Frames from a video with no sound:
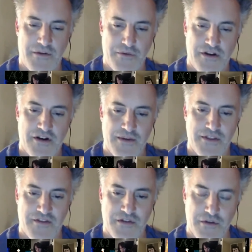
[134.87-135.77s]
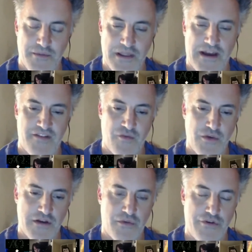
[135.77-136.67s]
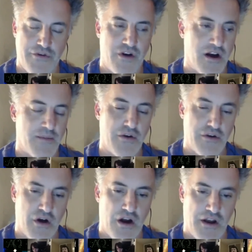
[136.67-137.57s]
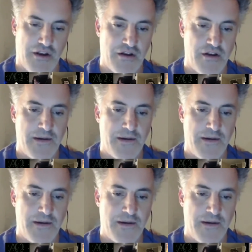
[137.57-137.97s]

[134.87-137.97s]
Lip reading: and we talked about this a little bit last week, when you talk about God,